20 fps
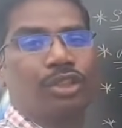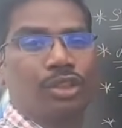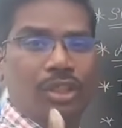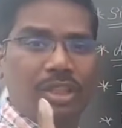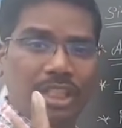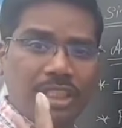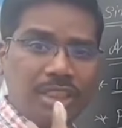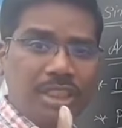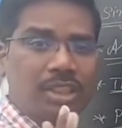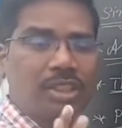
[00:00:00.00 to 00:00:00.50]

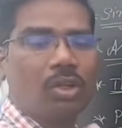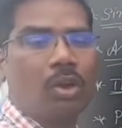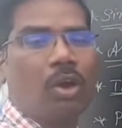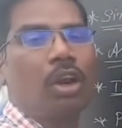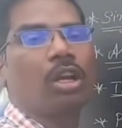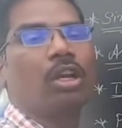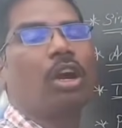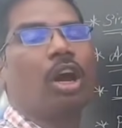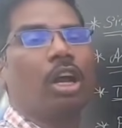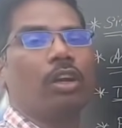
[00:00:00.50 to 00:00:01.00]
So this is
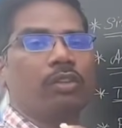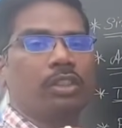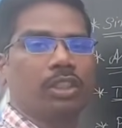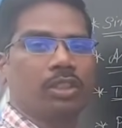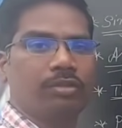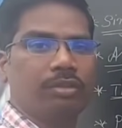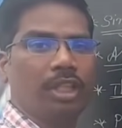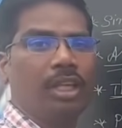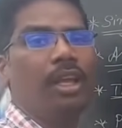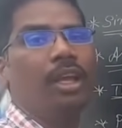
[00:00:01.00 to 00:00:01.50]
called
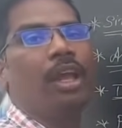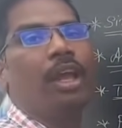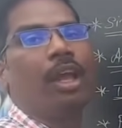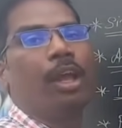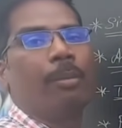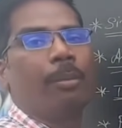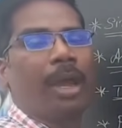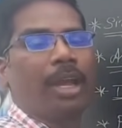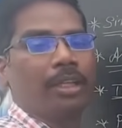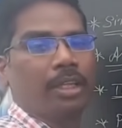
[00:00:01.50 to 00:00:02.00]
converse of the
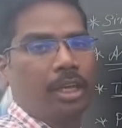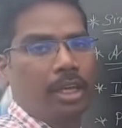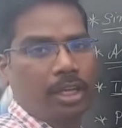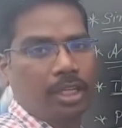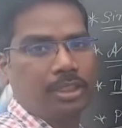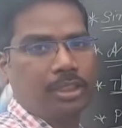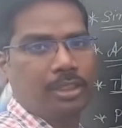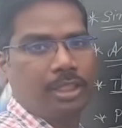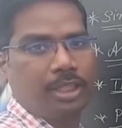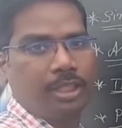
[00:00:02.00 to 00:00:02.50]

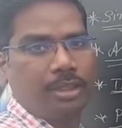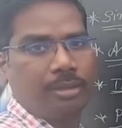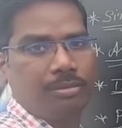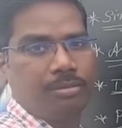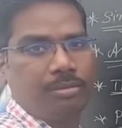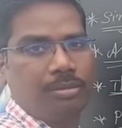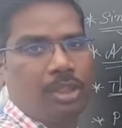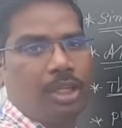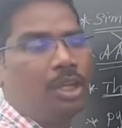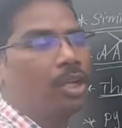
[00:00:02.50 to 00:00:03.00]
Pythagoras
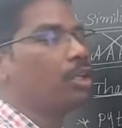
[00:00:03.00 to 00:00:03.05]
theorem.